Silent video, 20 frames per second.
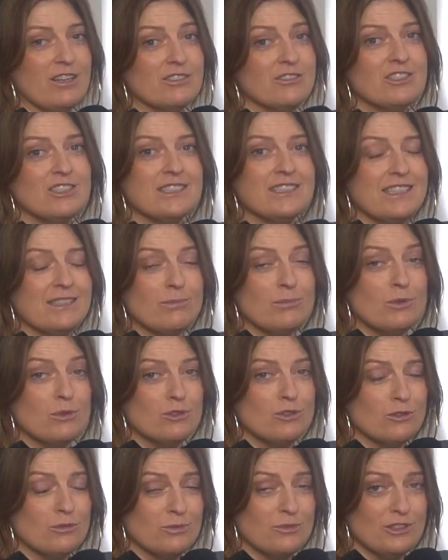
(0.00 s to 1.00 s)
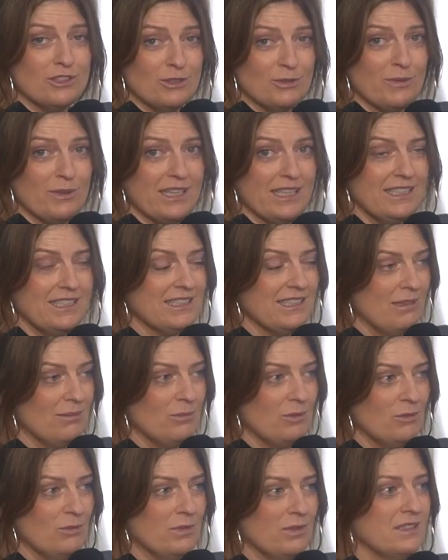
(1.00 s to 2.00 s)
just a blowjob's just one
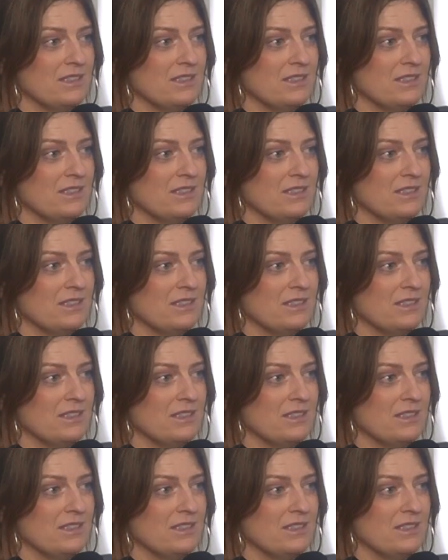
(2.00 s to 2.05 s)
example, but